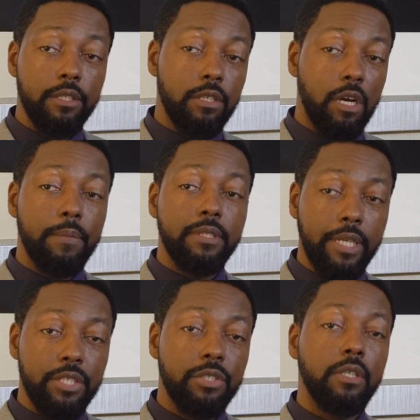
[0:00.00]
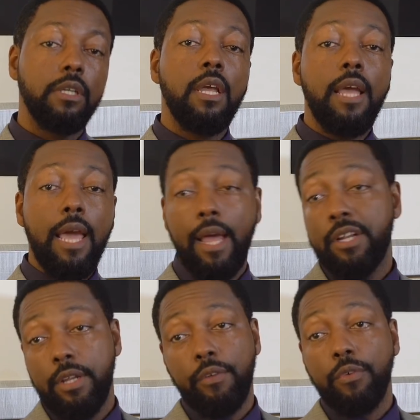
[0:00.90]
the term ascension, and
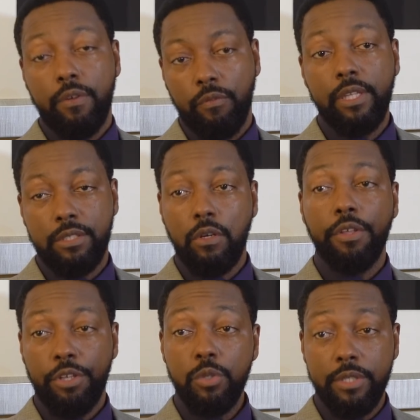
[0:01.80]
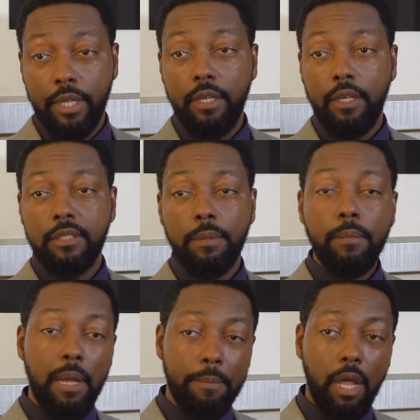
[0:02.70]
actually really started using it in some
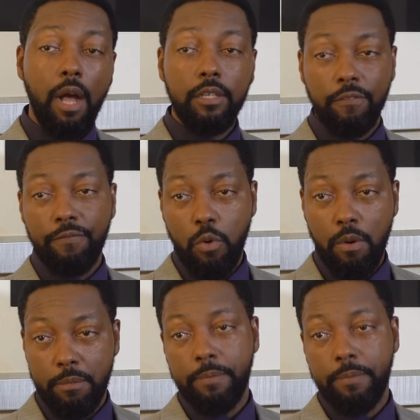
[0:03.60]
of my blogs and forums